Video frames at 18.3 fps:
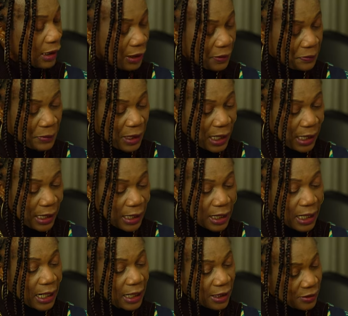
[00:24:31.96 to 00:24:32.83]
in
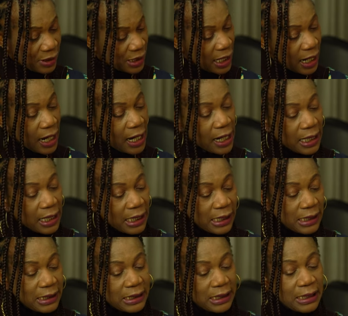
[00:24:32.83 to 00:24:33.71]
my career
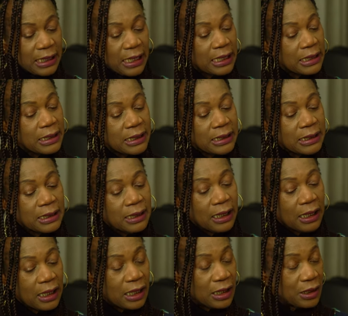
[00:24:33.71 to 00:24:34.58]
as a nurse
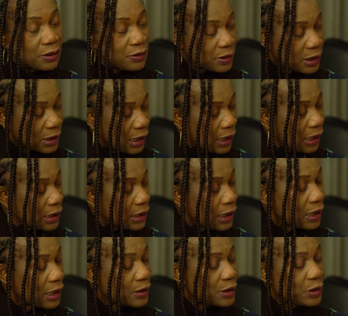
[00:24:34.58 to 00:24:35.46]
in New
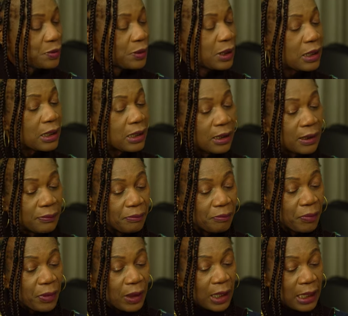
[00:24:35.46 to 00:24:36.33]
Zealand. I was
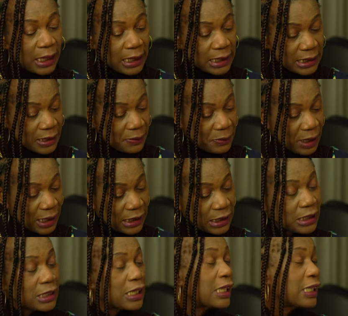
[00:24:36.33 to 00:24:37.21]
working as a
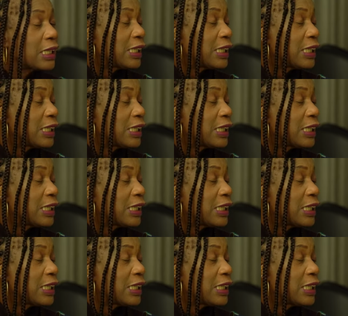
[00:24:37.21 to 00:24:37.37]
manager